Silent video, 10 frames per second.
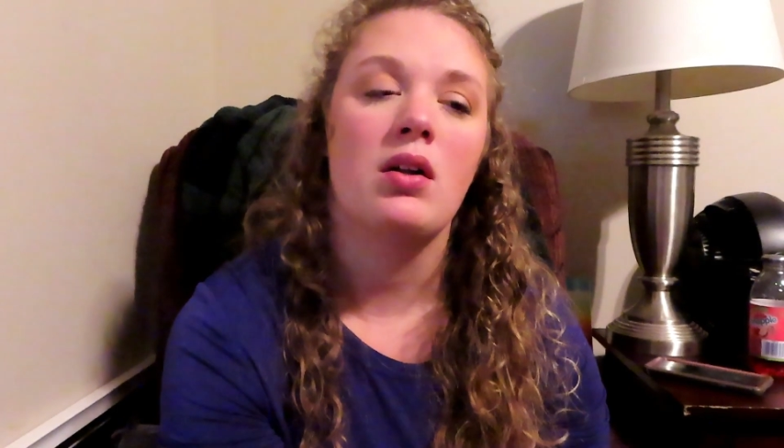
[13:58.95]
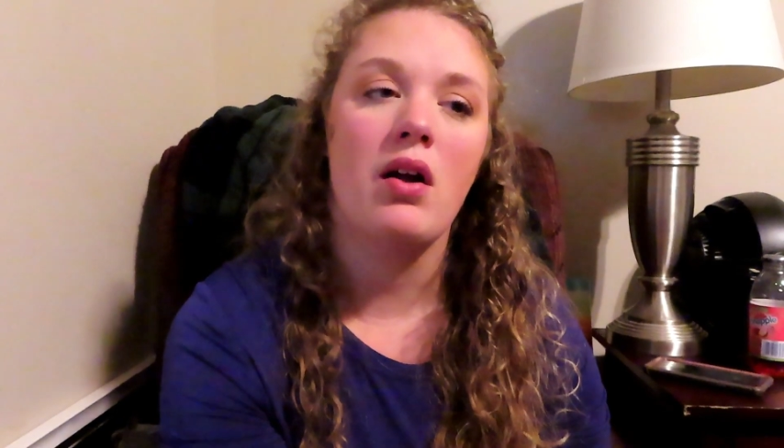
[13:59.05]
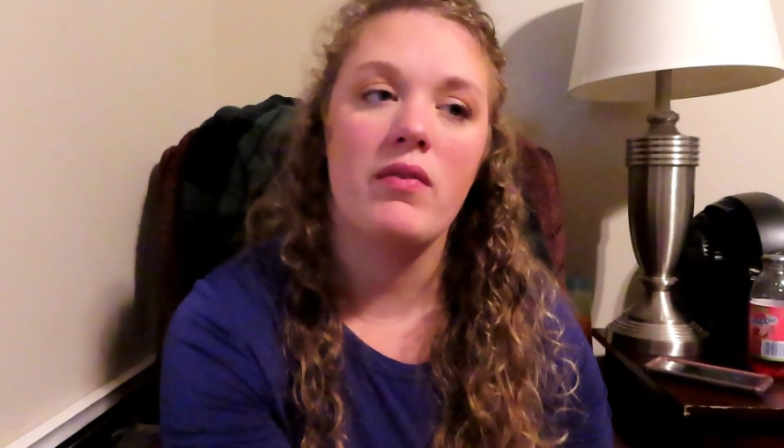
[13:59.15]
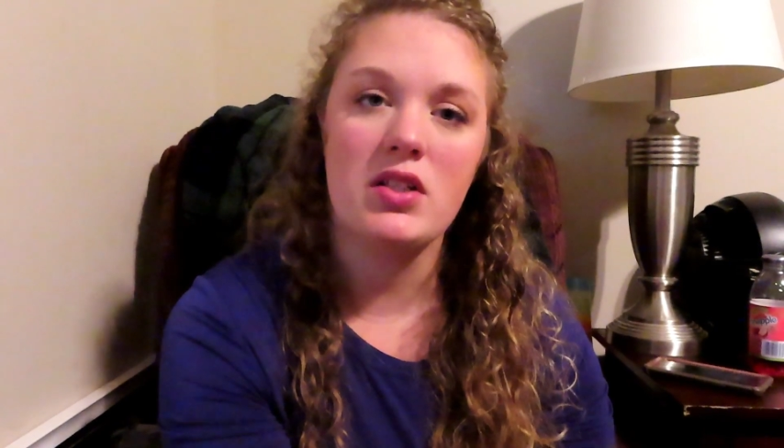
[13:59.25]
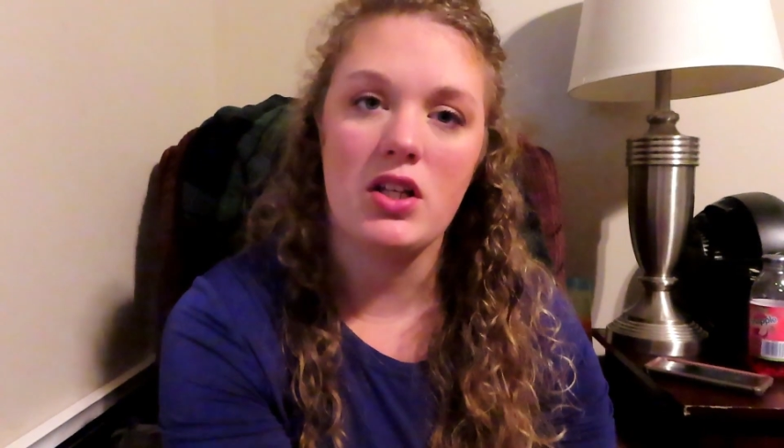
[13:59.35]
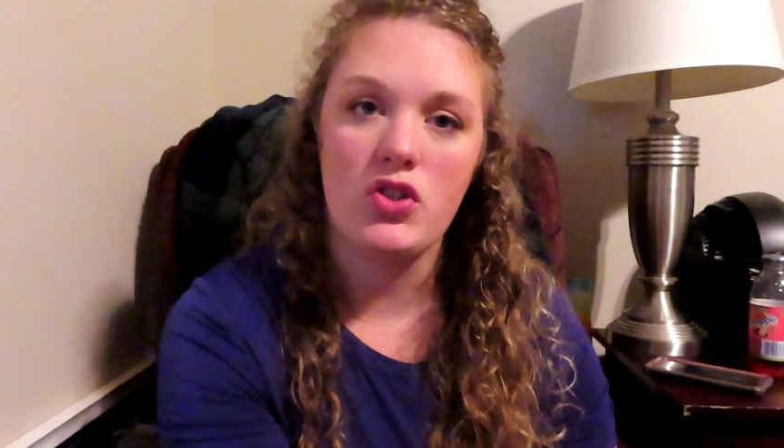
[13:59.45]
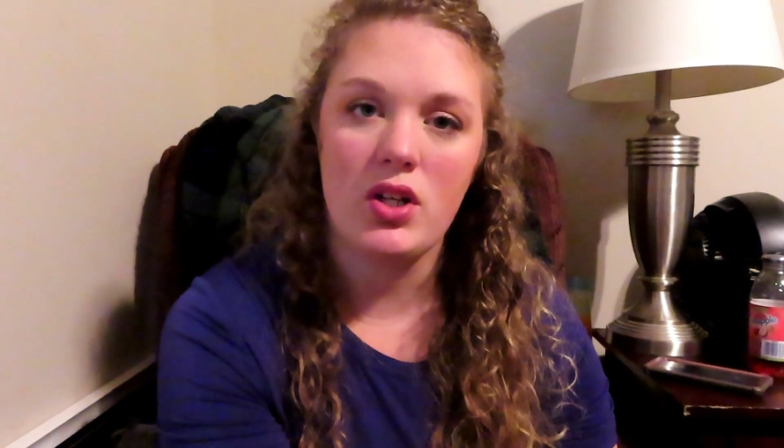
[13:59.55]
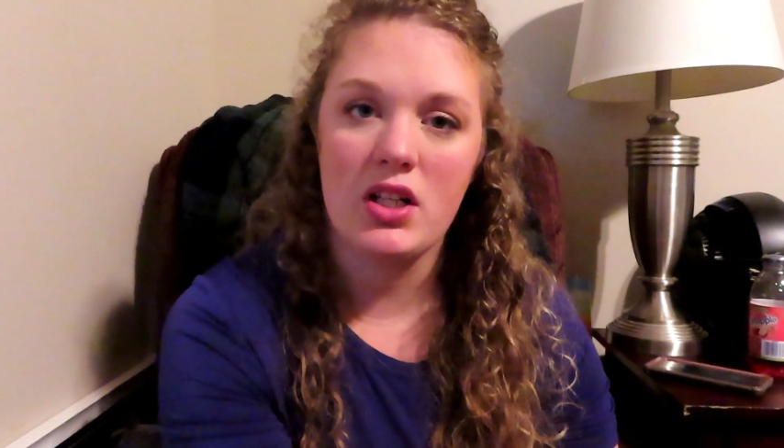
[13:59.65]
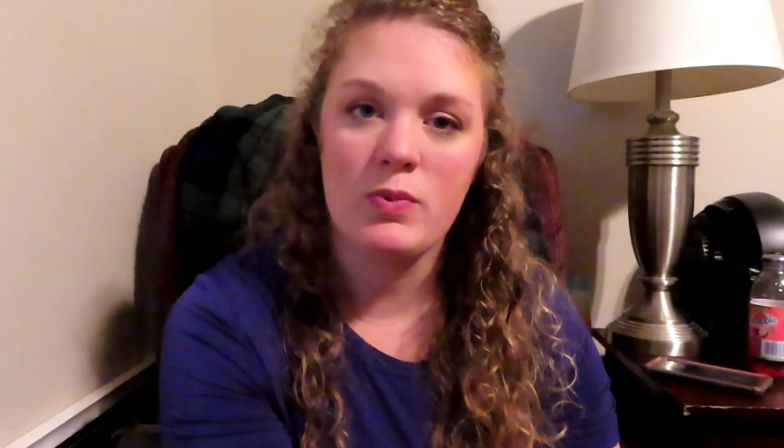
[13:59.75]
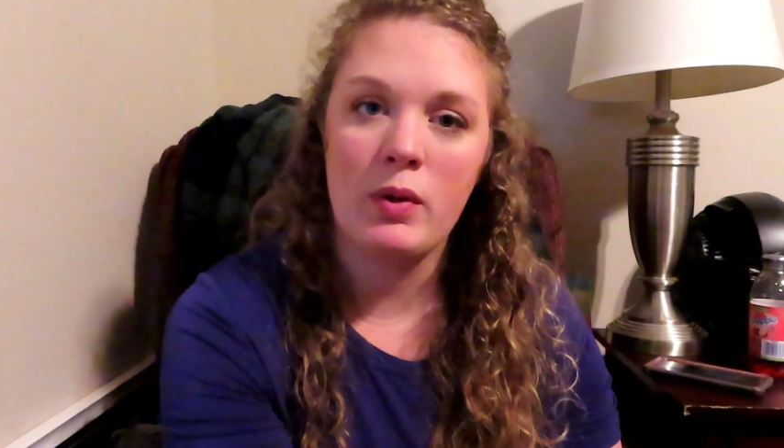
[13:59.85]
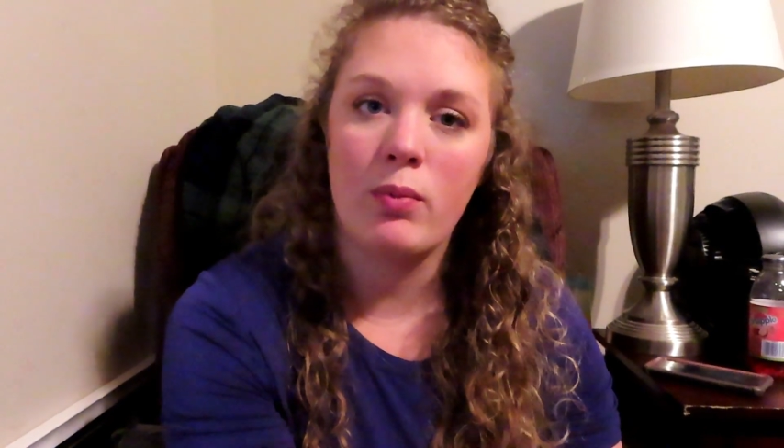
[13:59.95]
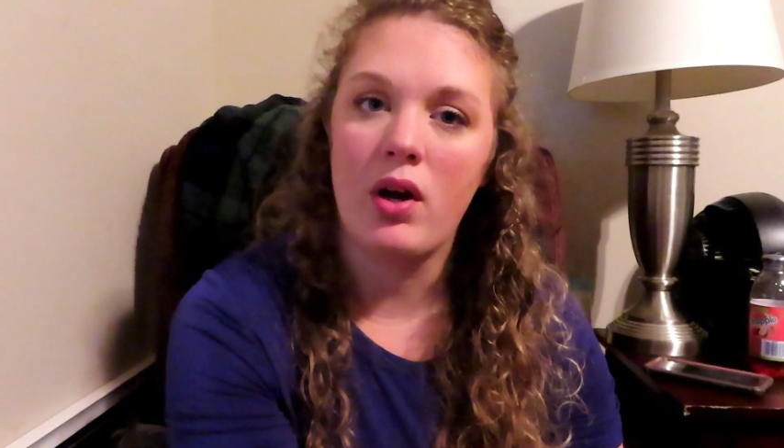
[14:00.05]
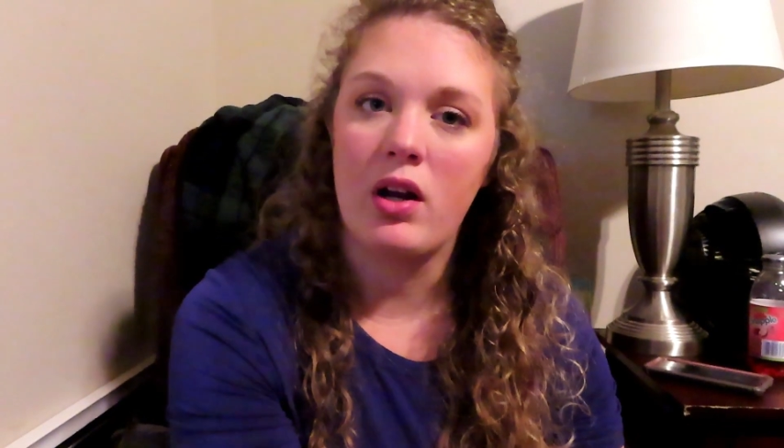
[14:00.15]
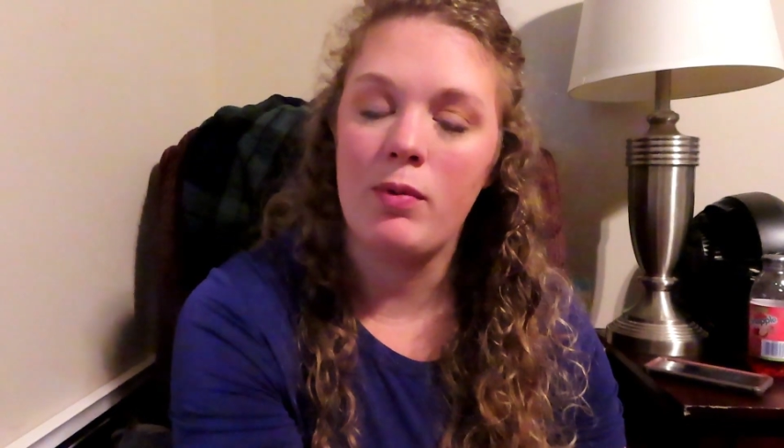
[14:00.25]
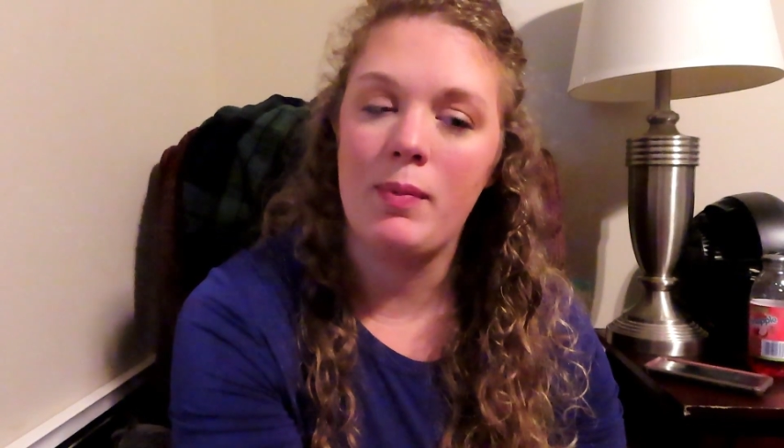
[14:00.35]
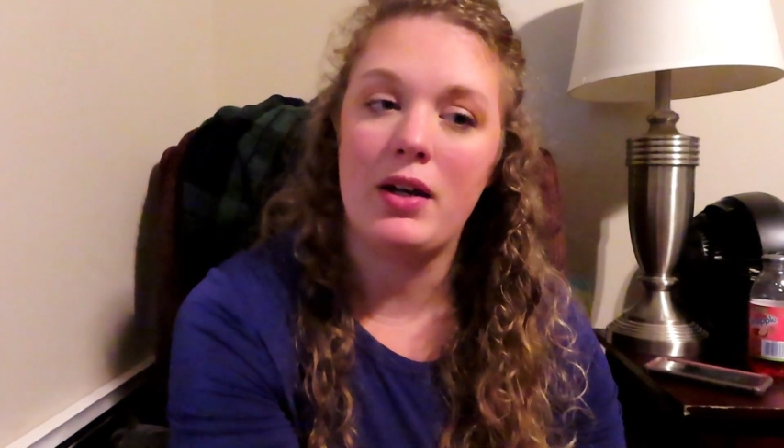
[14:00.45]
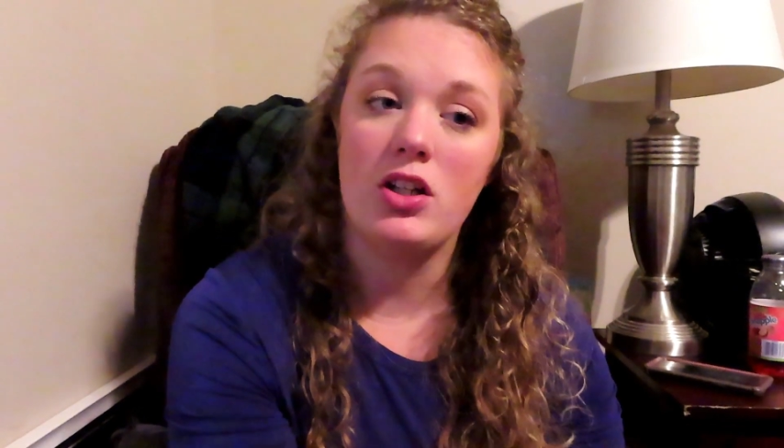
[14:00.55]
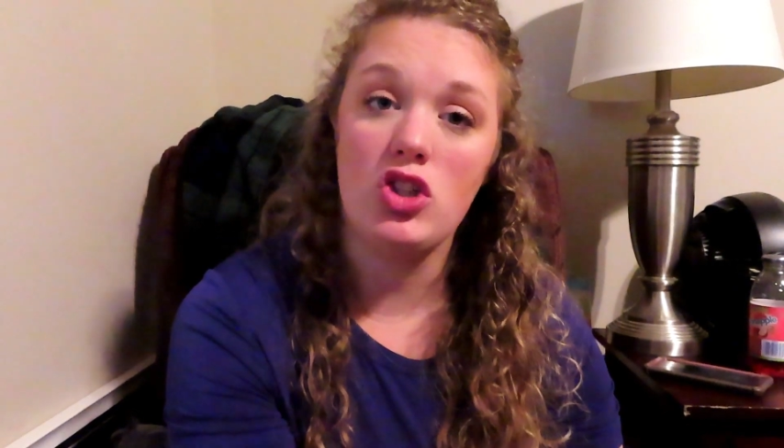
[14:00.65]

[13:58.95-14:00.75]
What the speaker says: conversation has been brought up about